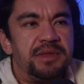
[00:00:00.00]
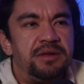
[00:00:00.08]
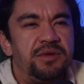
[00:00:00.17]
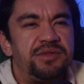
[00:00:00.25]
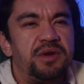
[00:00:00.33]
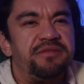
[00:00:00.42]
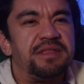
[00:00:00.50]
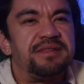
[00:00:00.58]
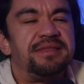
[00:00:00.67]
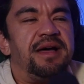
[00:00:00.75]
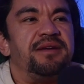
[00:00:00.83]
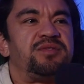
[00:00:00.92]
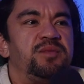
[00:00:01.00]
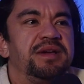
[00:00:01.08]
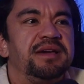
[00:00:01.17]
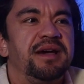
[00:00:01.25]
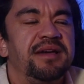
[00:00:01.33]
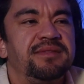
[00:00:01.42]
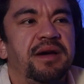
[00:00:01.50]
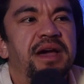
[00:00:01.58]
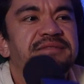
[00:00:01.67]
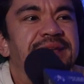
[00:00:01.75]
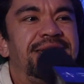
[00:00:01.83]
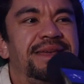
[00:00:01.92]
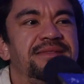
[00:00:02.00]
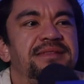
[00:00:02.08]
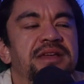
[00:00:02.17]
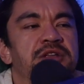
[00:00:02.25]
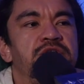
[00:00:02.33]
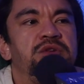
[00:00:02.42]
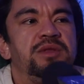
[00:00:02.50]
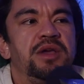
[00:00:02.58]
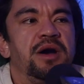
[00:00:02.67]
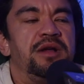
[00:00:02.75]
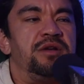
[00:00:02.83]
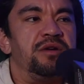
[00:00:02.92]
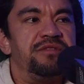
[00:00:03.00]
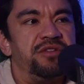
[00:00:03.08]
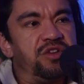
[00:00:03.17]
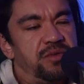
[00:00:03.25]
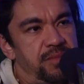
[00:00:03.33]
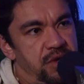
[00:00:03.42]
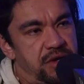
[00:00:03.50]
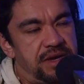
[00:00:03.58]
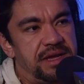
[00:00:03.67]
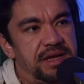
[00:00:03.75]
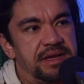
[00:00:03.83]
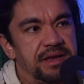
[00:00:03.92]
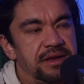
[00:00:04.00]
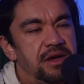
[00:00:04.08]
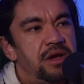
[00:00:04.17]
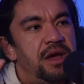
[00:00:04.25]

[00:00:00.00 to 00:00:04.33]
And also over this last week, as I have eased into the idea of the community and